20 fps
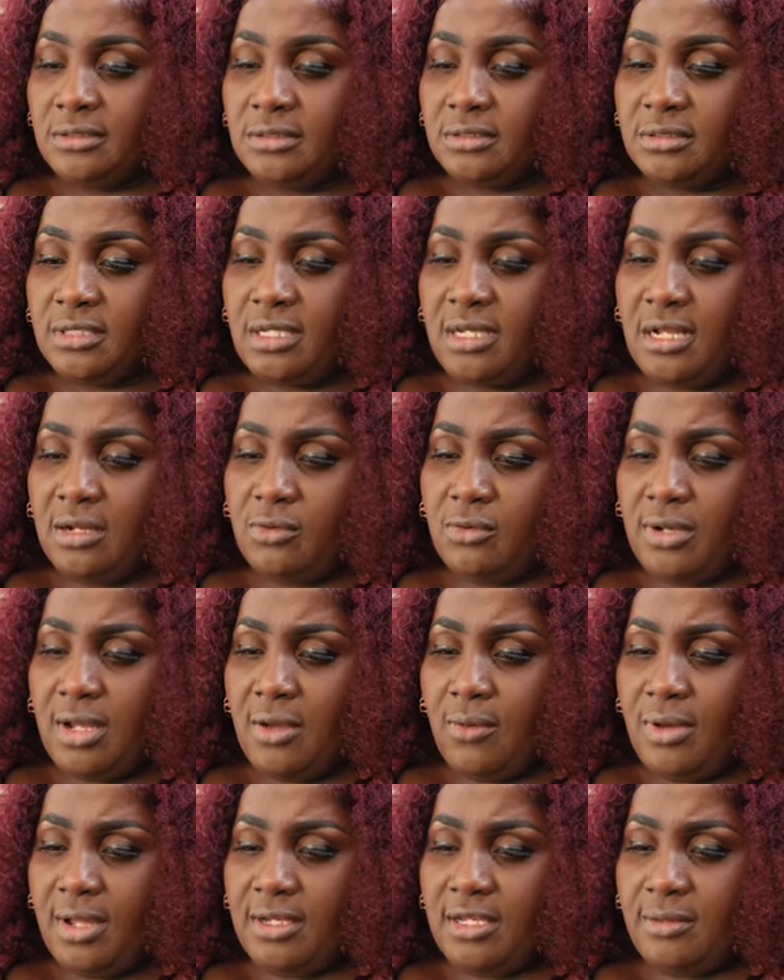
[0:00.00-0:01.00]
Then I could
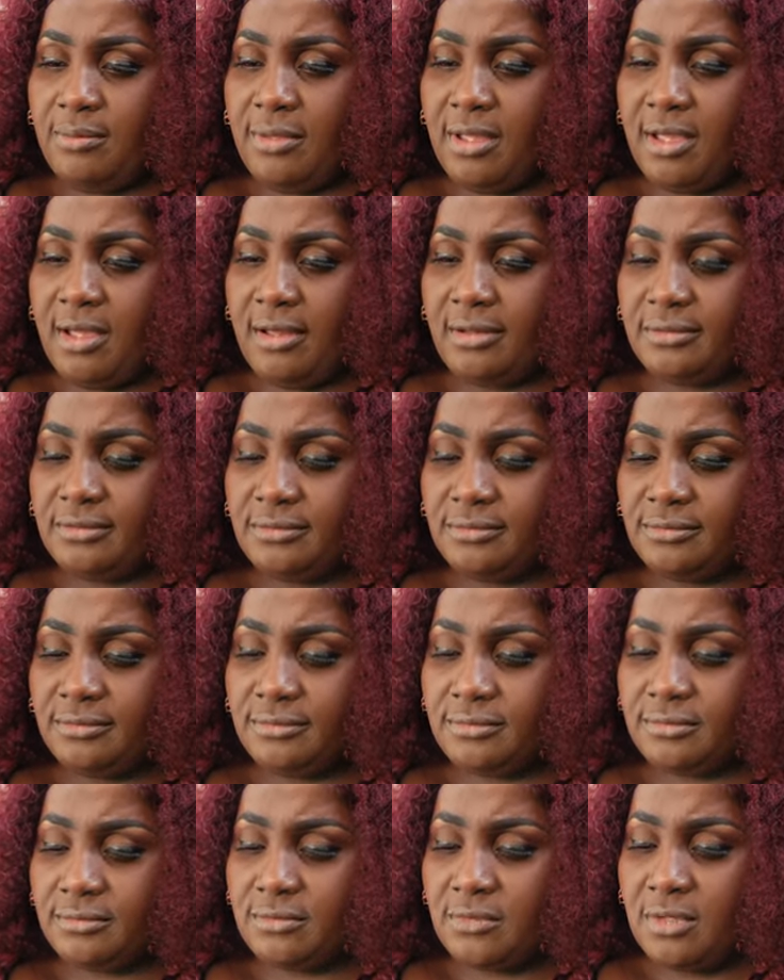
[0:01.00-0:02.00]
have had them
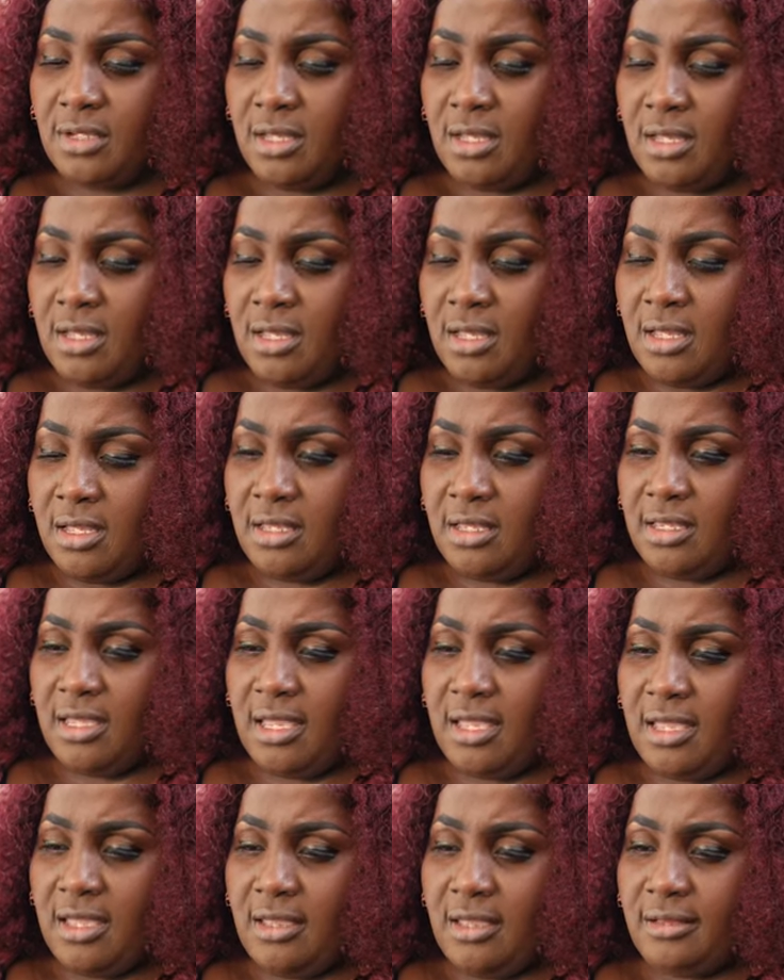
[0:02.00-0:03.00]
here.
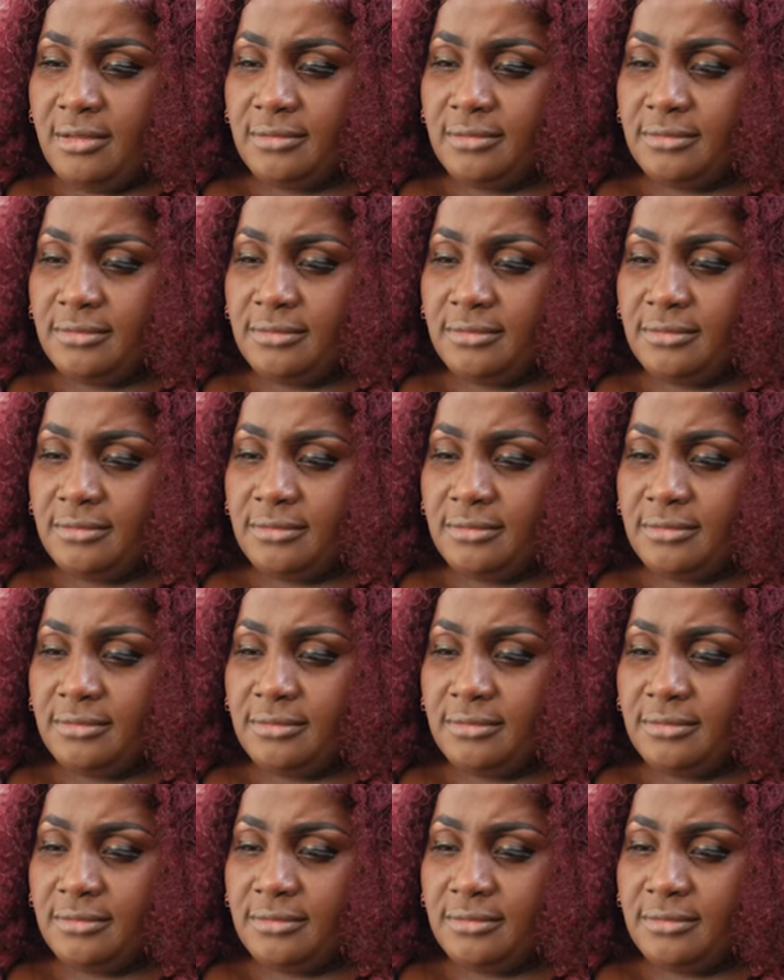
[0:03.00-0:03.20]
Yeah.